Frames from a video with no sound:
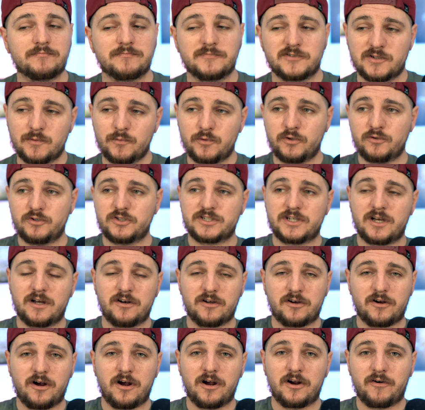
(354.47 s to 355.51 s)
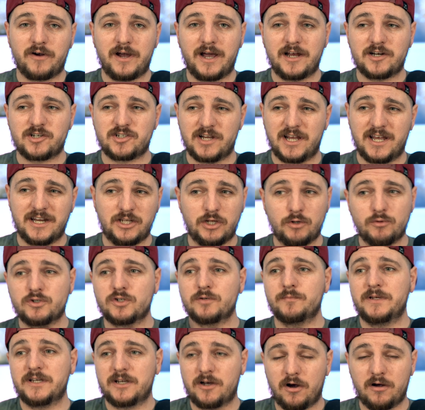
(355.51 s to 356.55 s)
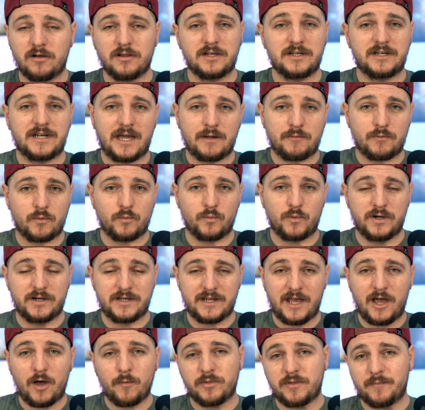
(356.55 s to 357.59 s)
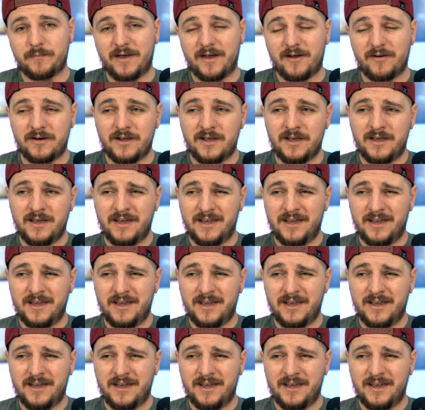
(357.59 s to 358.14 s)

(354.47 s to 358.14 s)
someone who just got in a car crash and you should be calling 911 to help them out,